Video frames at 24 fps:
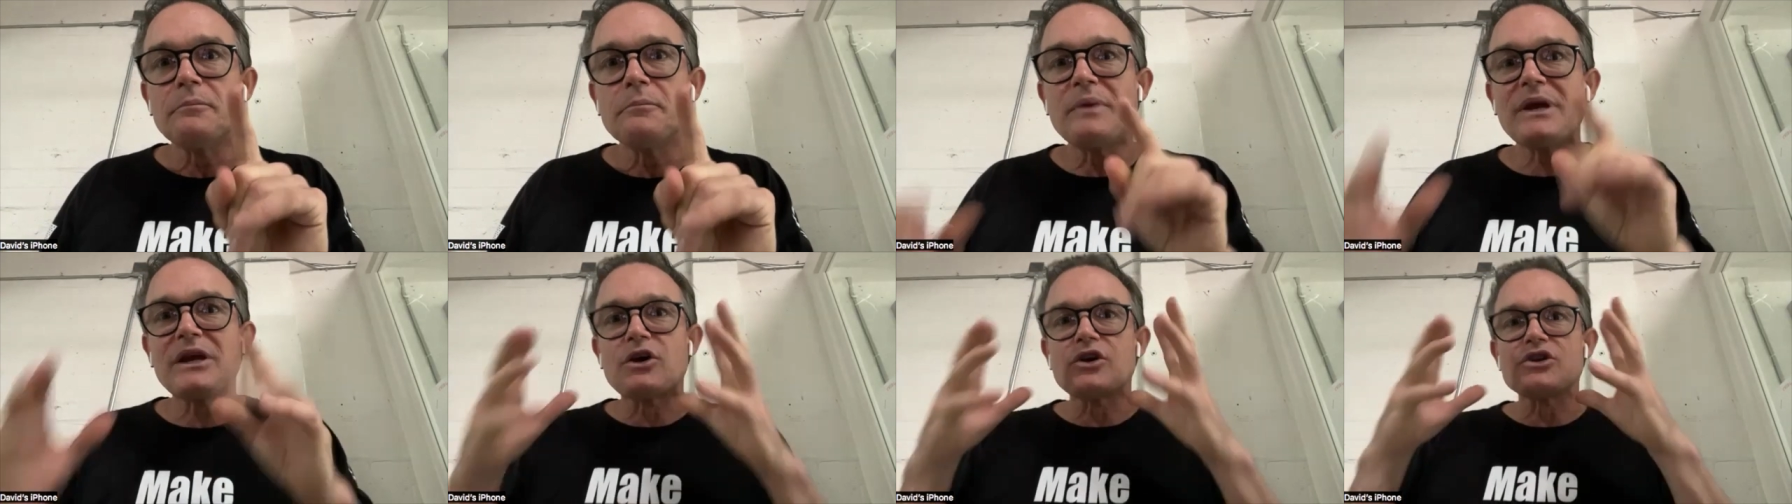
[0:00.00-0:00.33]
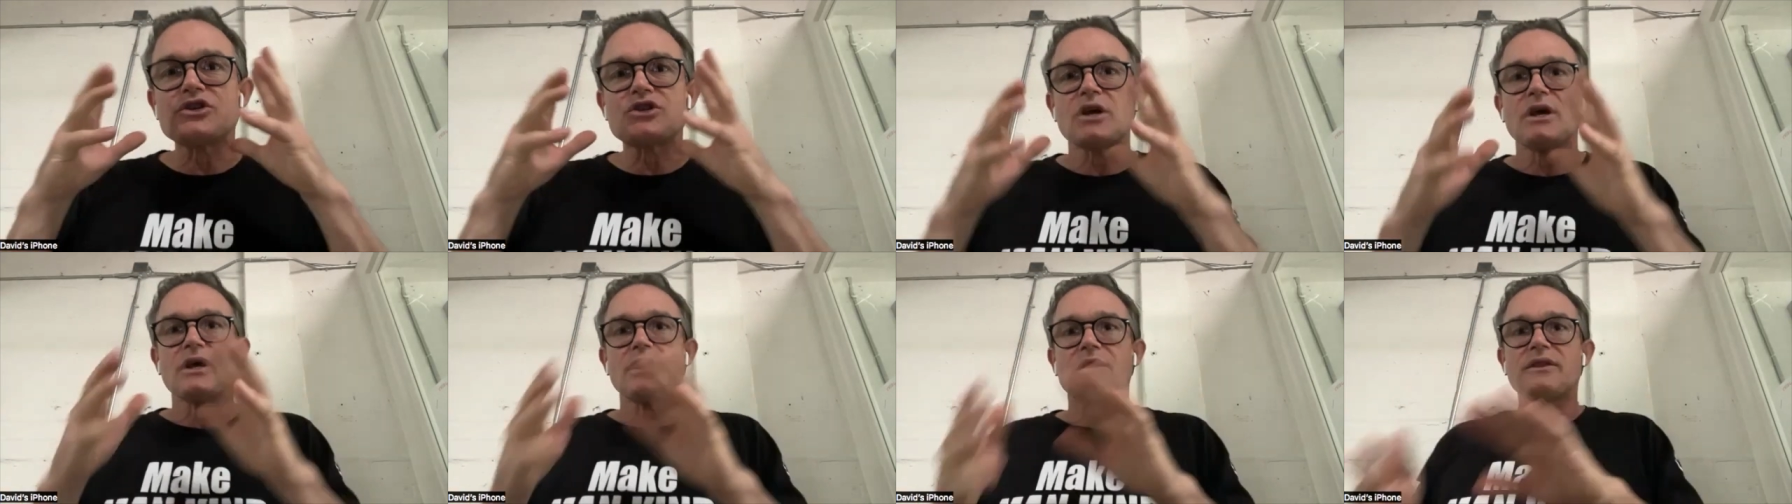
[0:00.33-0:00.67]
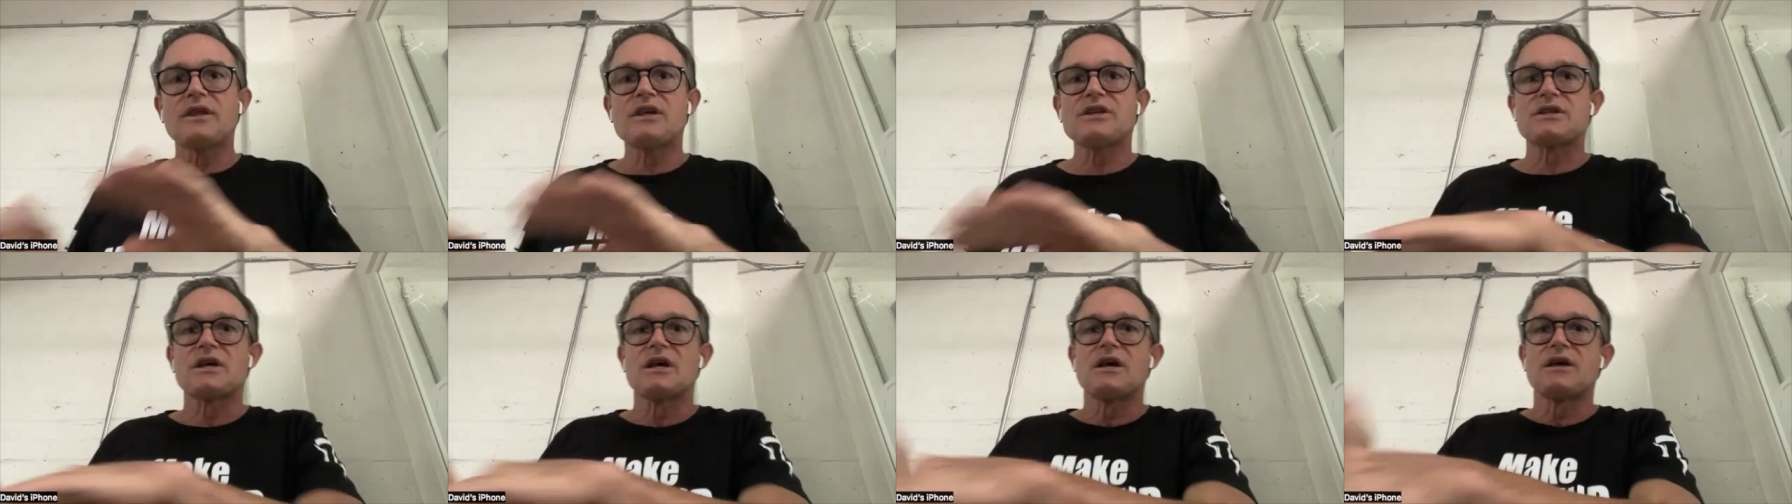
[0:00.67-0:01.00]
because
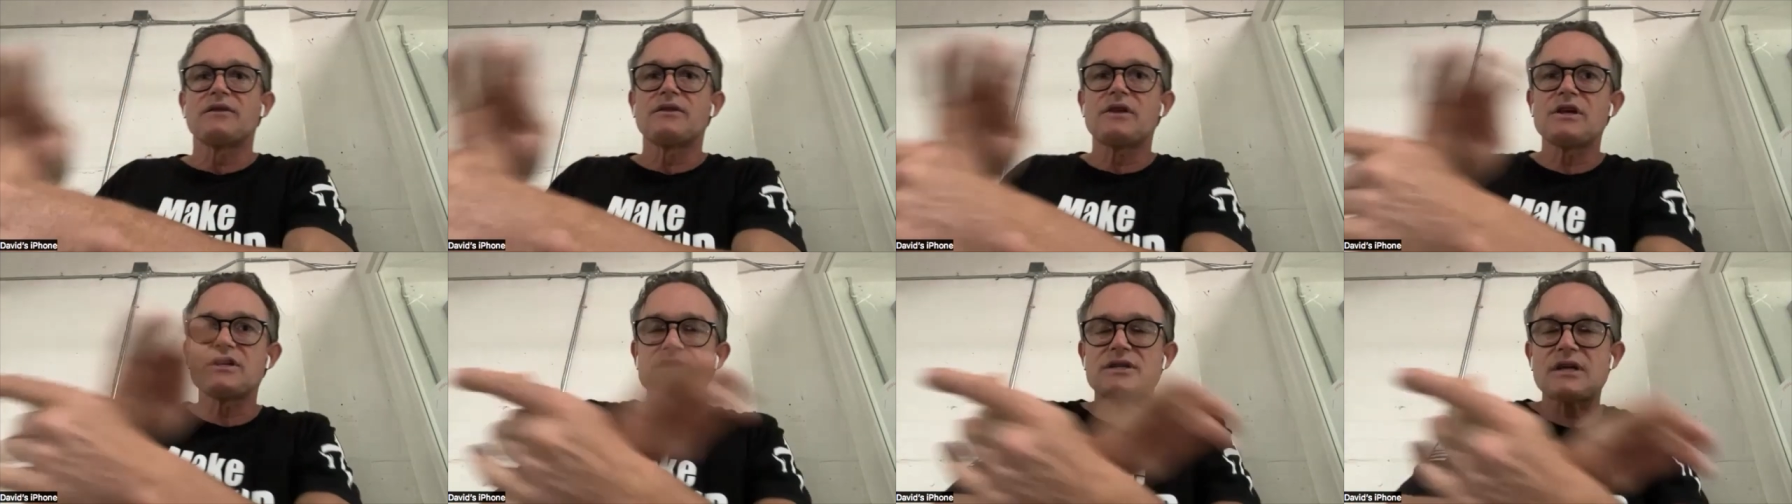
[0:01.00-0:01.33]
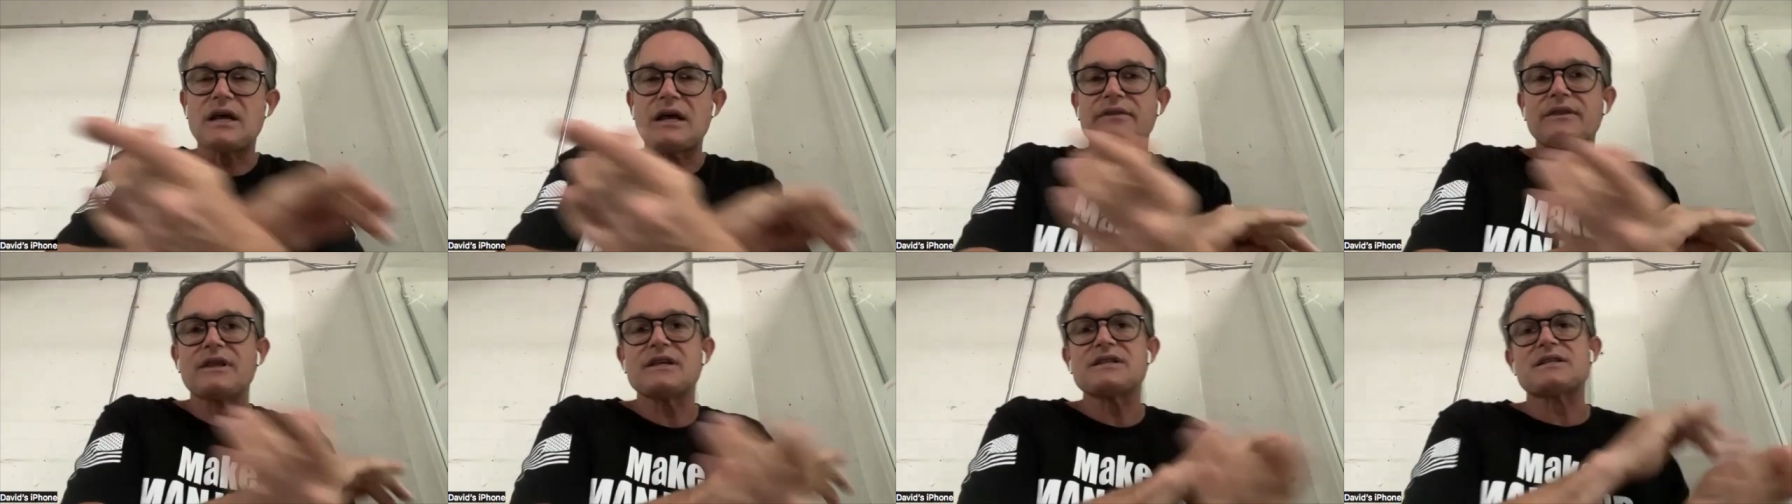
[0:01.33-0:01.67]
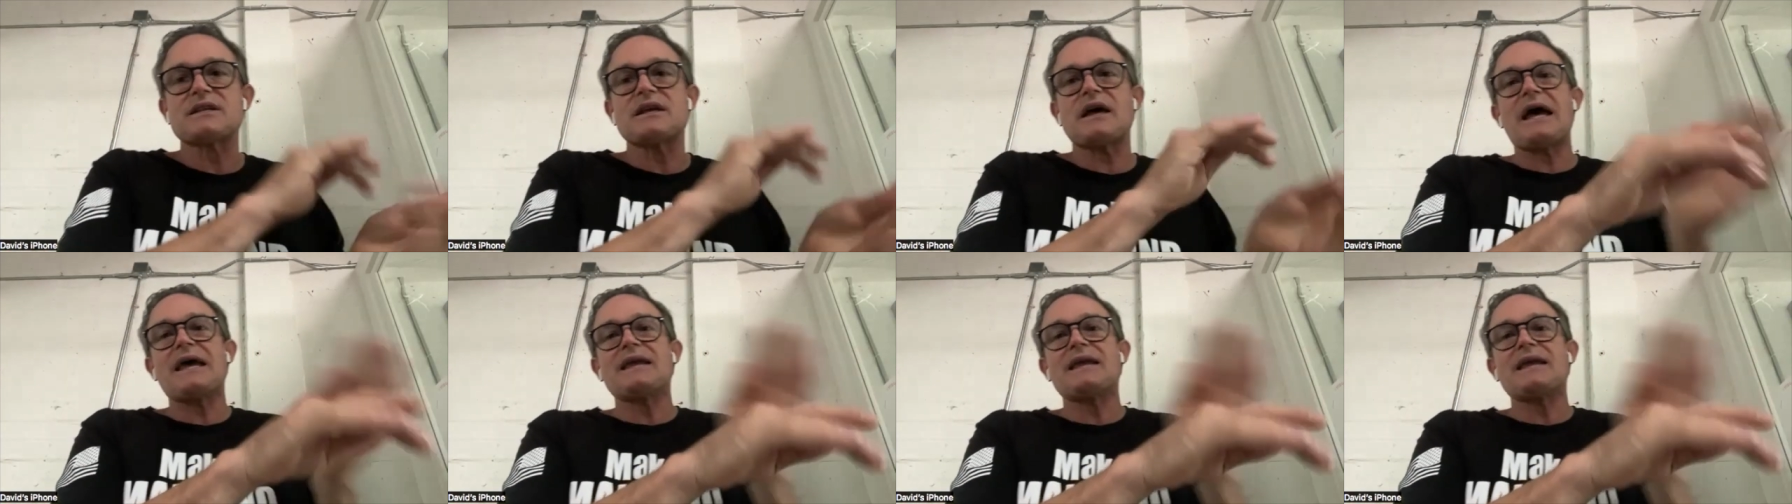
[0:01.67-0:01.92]
this this this